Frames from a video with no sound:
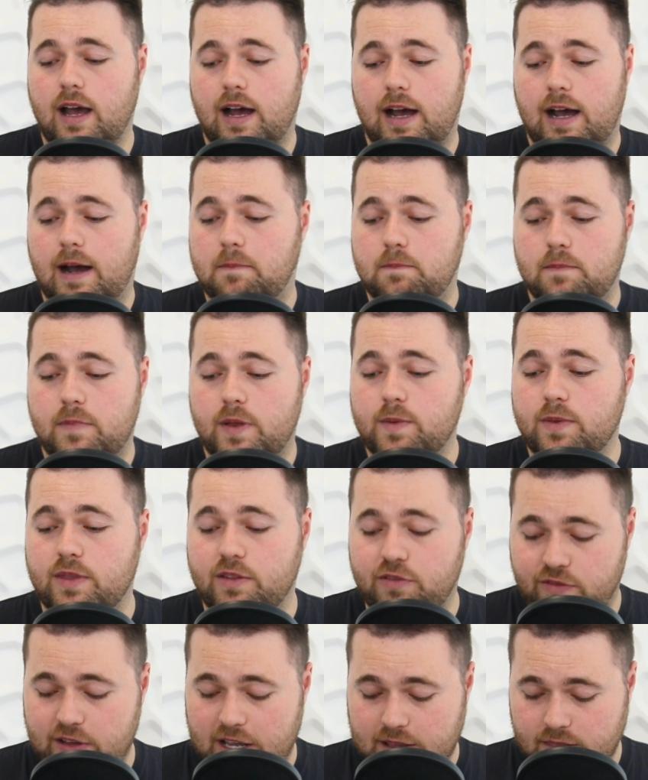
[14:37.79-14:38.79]

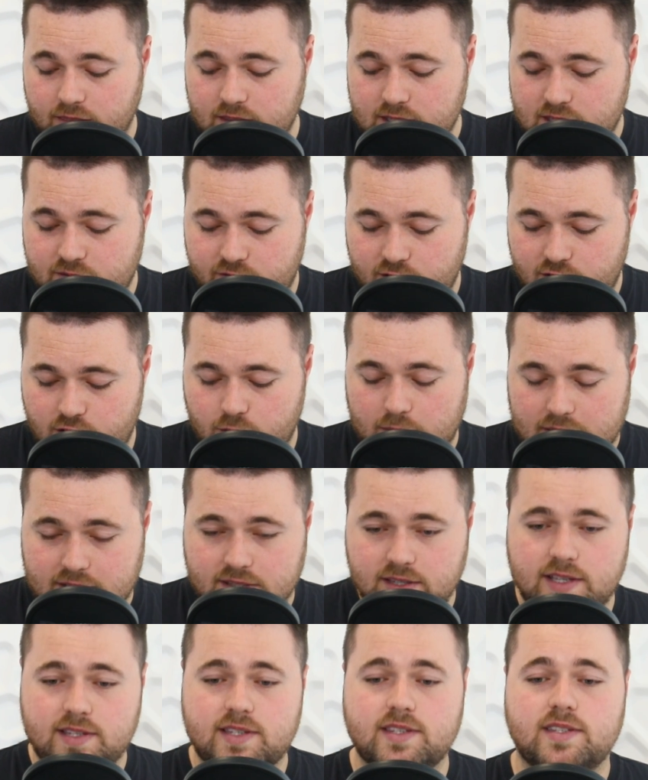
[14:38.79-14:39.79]
The fact that this video
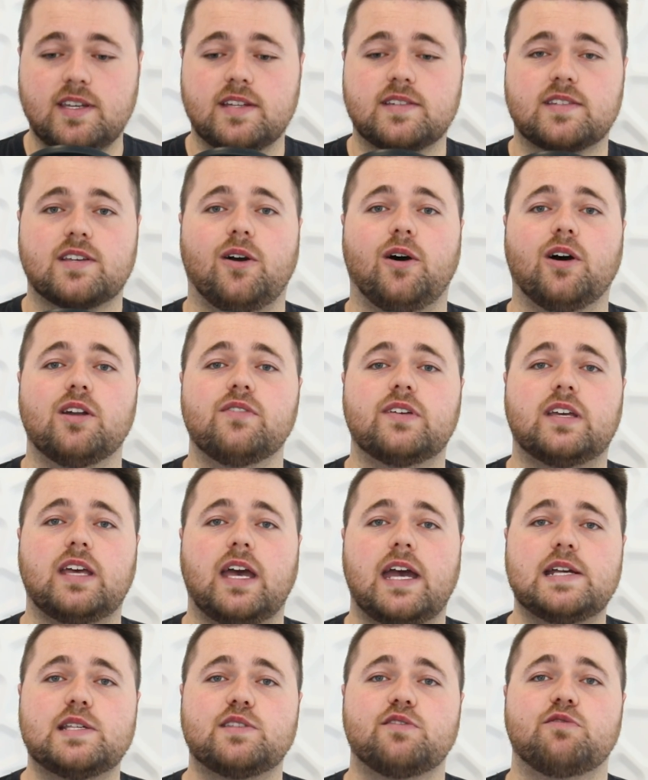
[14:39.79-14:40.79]
exists, it's kind of a
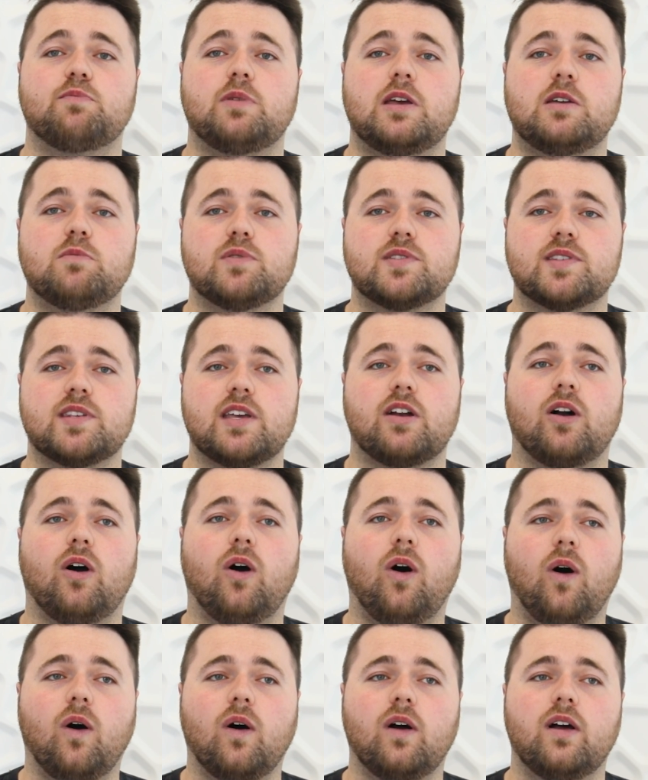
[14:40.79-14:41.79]
case of people saying,
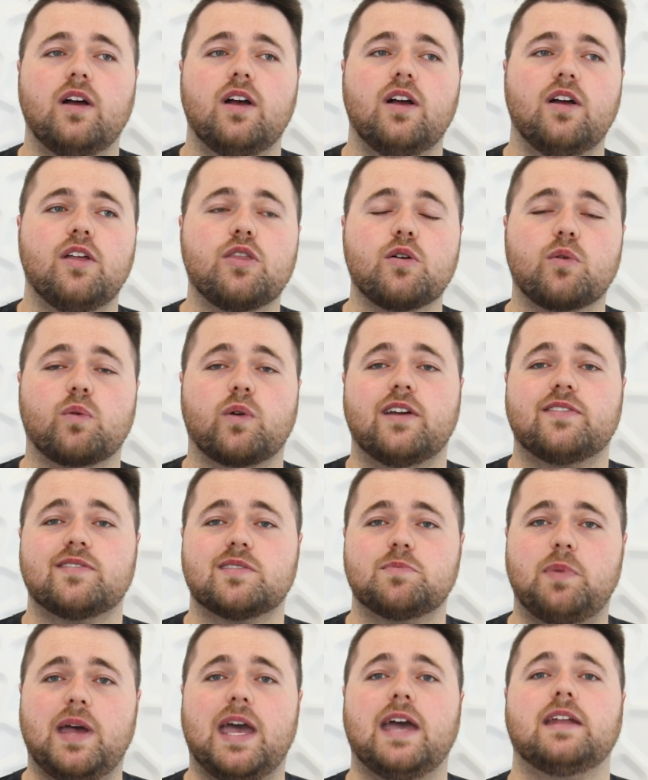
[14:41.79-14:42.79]
oh, the
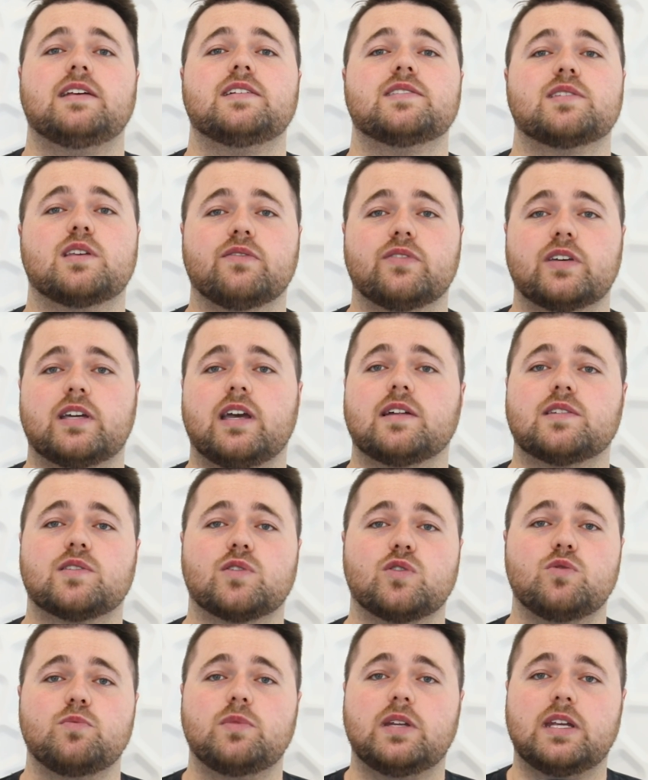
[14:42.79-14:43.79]
ref's bad, he's giving out
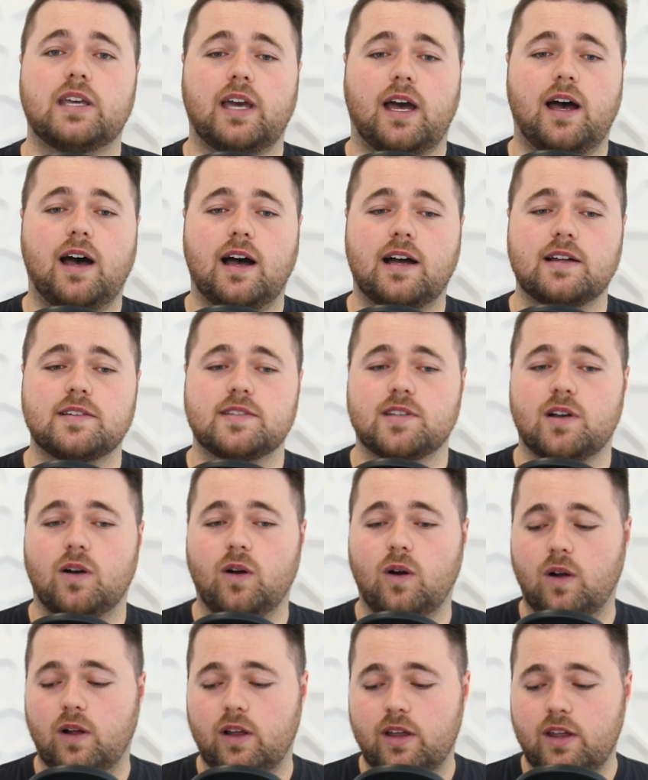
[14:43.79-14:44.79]
too many cards.
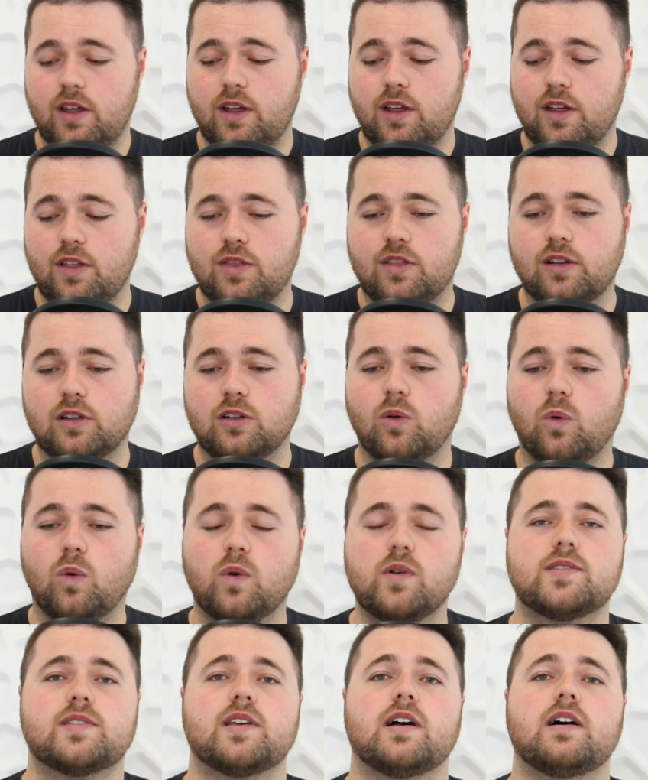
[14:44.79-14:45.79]
Oh, the
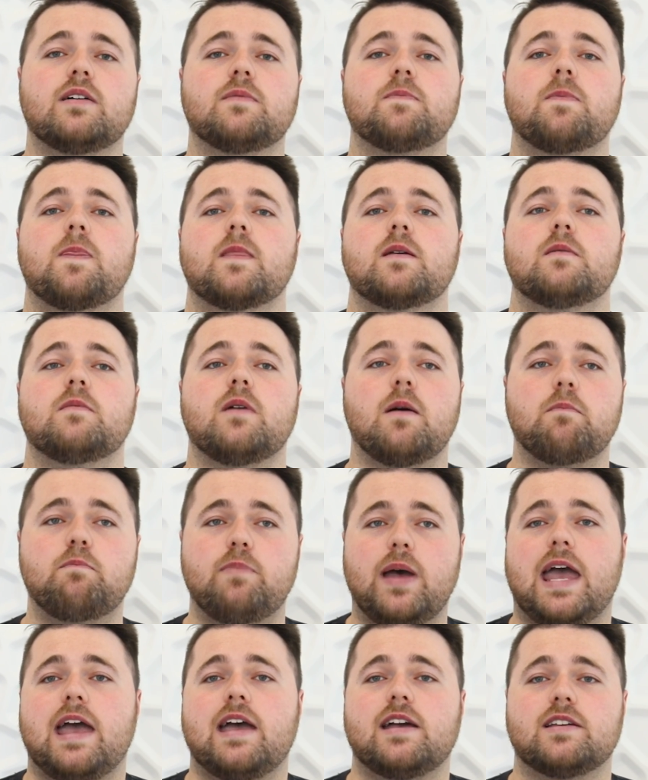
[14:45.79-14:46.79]
laws are a
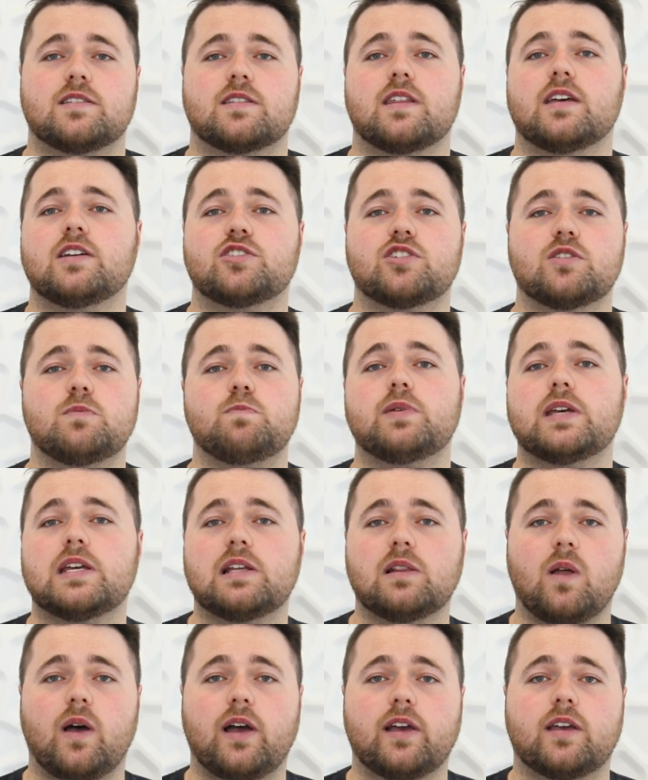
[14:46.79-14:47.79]
badge. They should
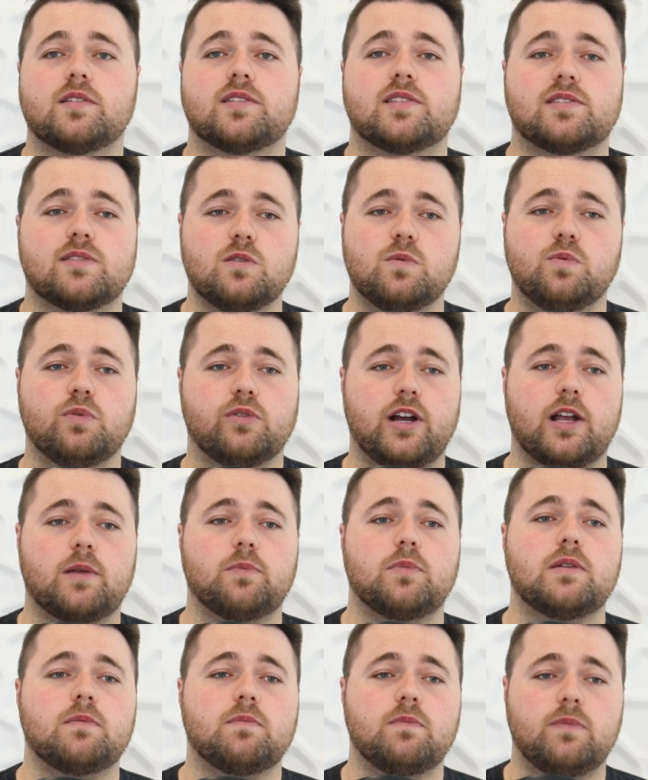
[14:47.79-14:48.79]
be like Super
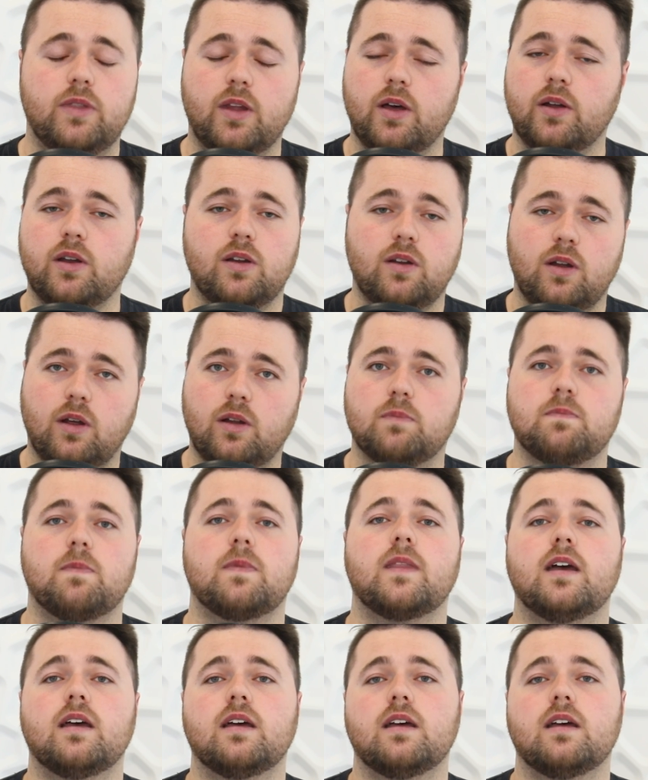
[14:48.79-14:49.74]
Rugby. No, no, no.